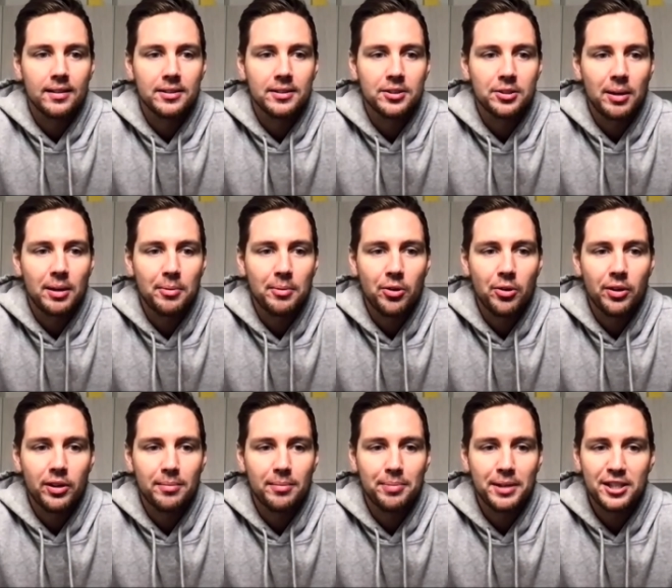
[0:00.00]
So I'm
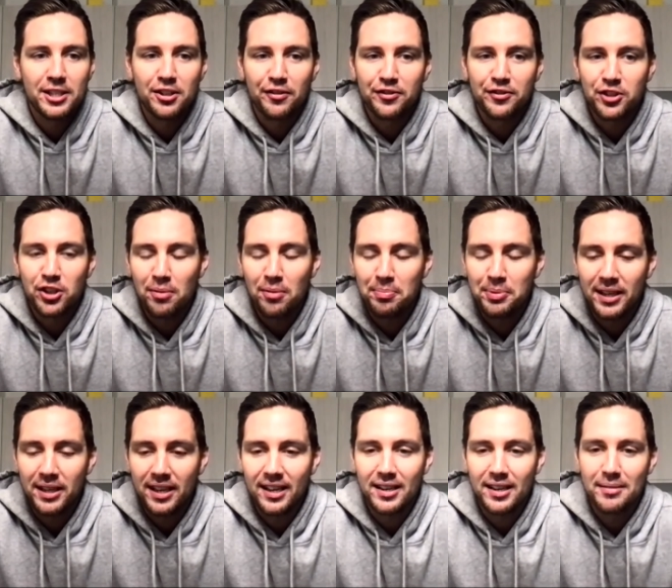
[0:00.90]
going a bit off
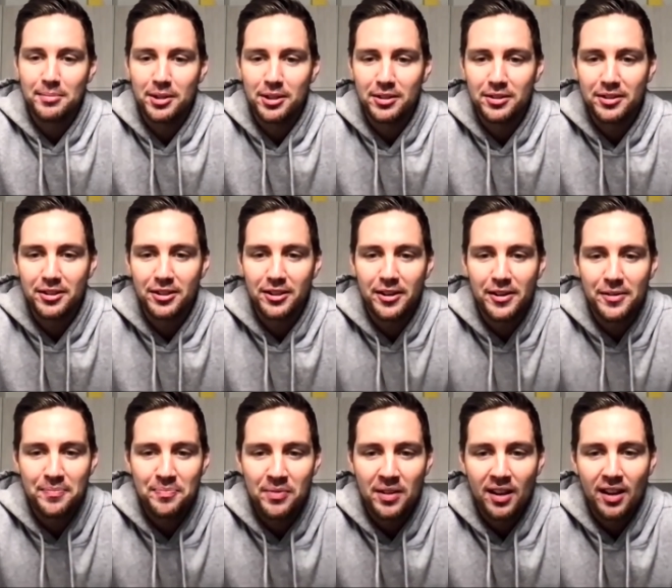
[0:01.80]
topic here, but
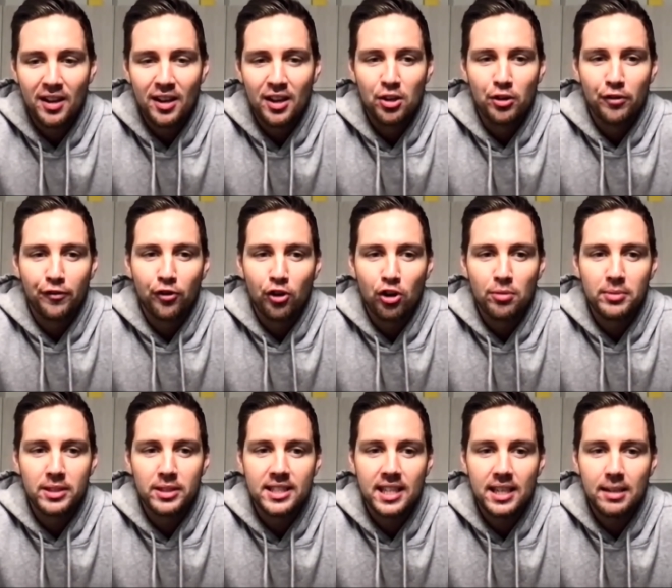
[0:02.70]
your
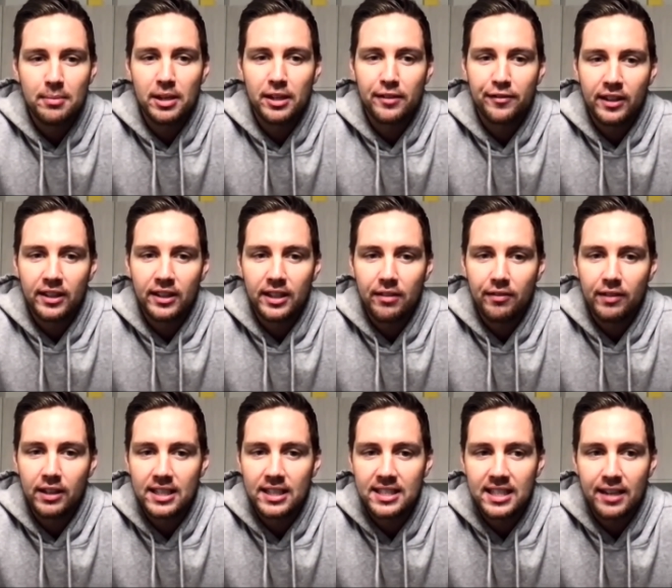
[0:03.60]
former teammate Phil
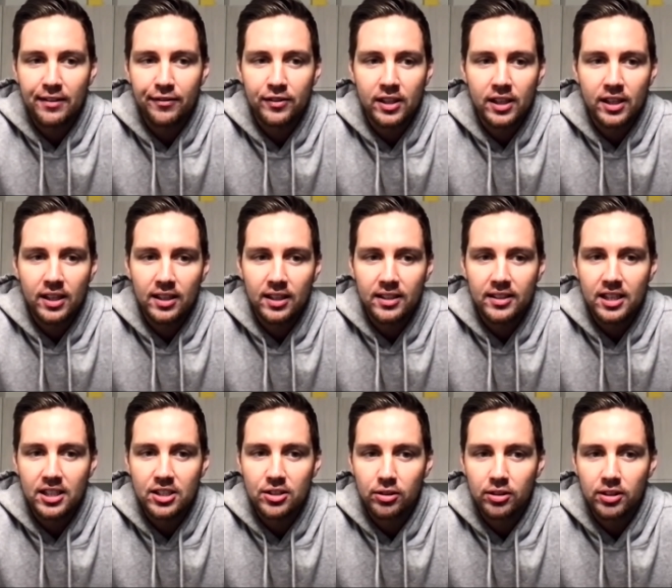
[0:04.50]
Neville has left the England
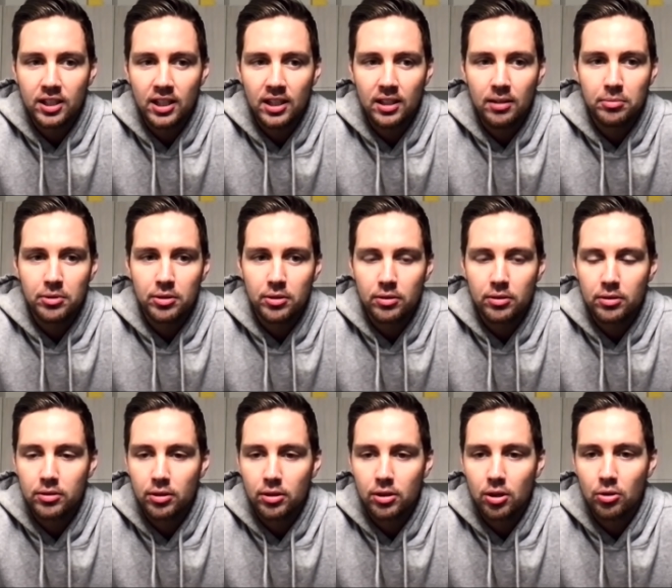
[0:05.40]
national team
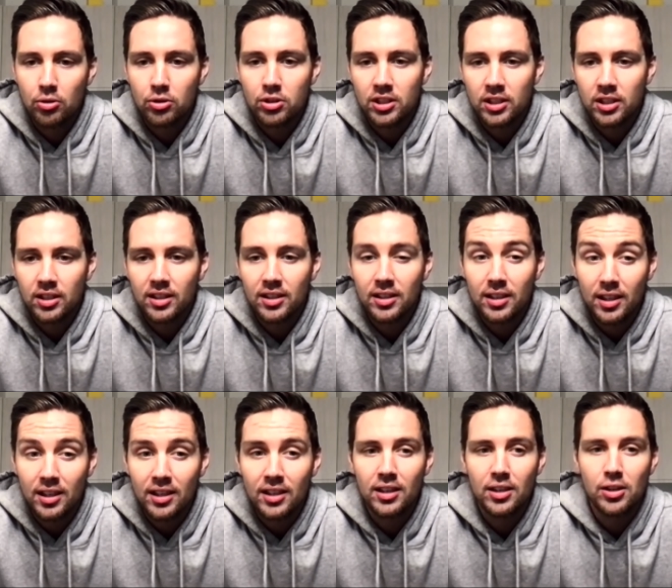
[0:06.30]
to coach
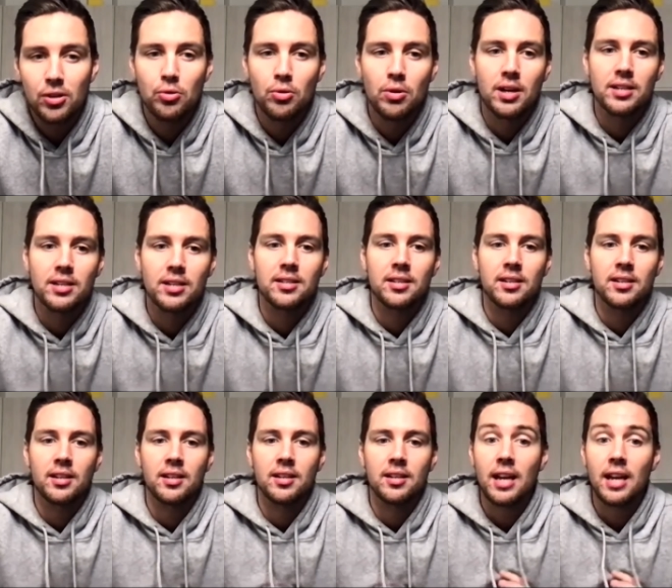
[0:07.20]
in the US,
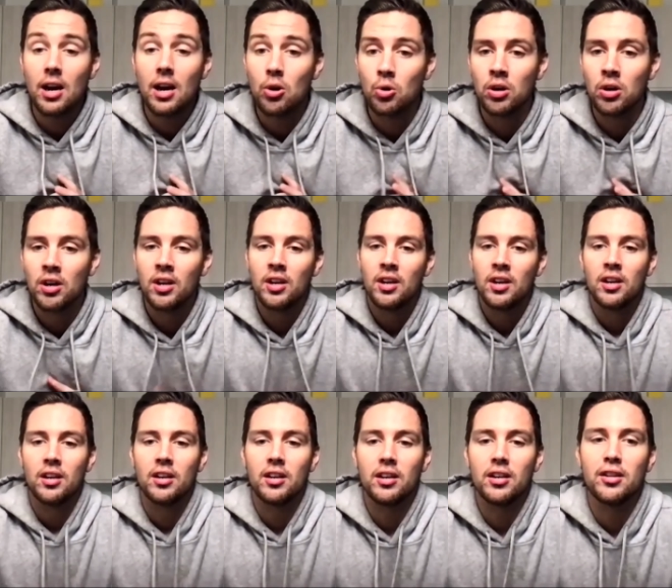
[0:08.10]
and now
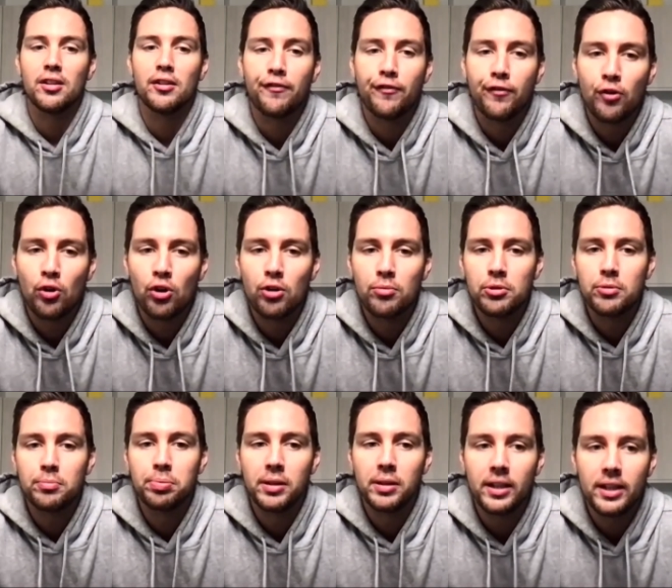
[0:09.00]
the former
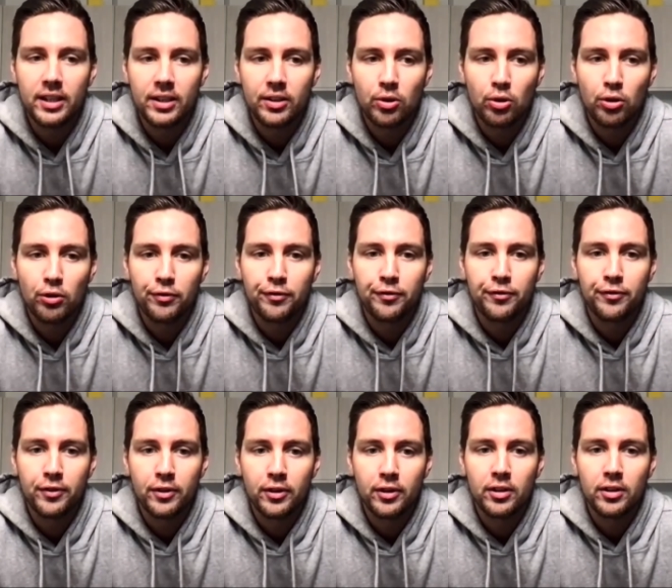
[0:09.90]
player of
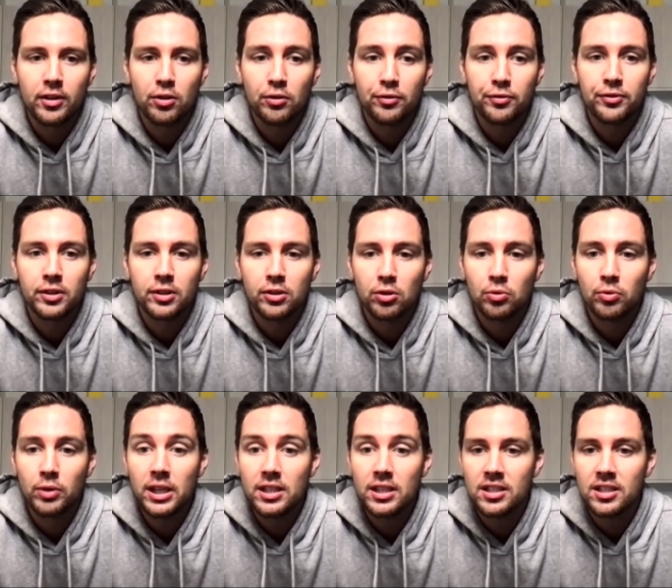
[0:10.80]
the
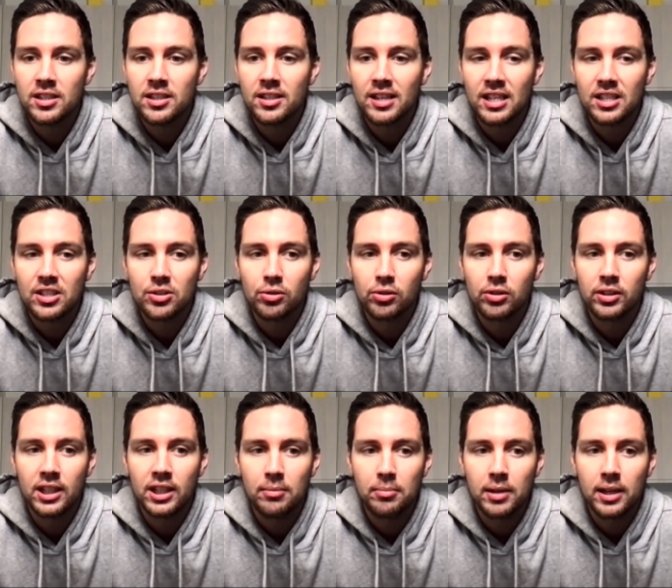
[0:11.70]
Norwegian national
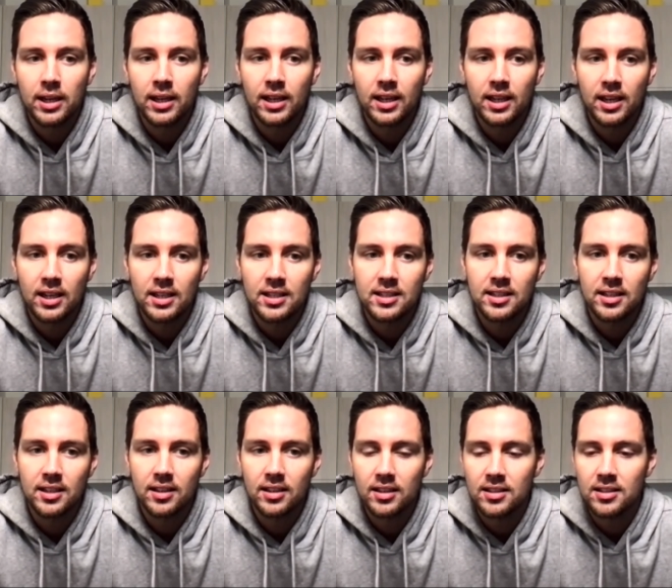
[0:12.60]
team, Hege
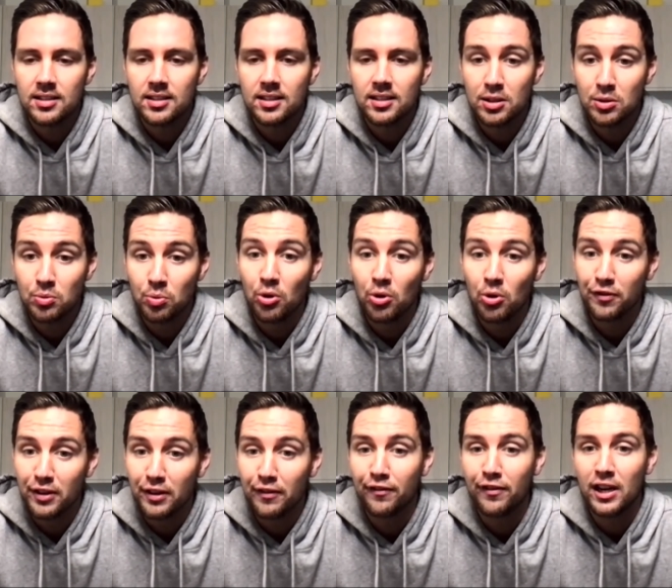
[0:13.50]
Riise, is one
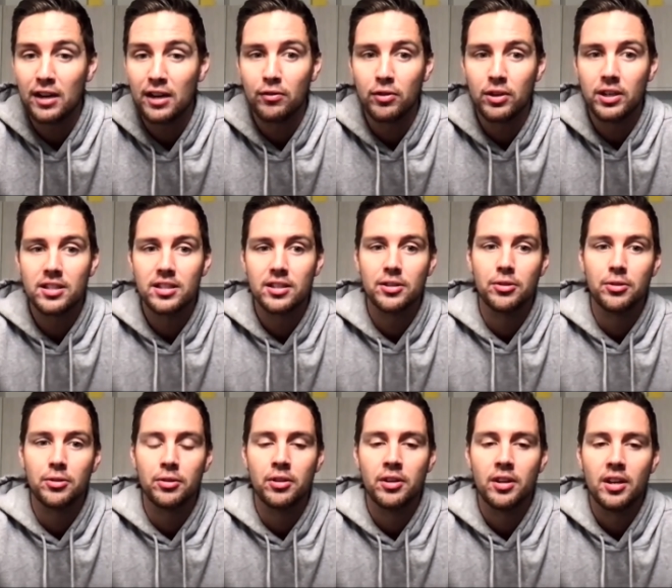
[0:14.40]
of the favourites
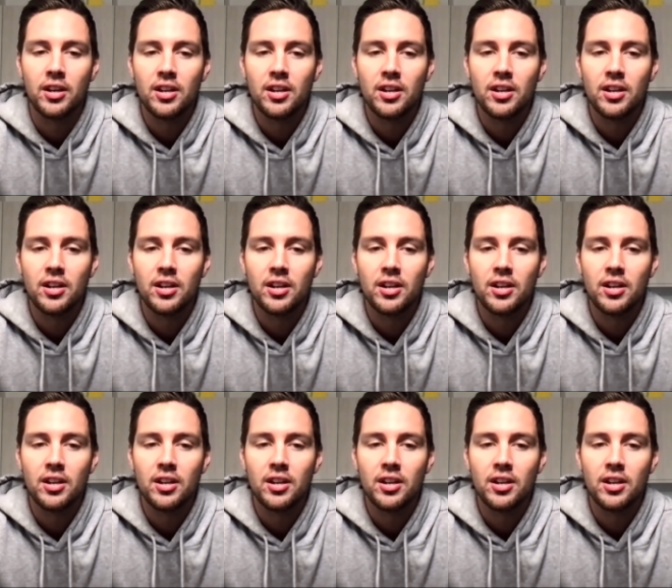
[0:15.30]
to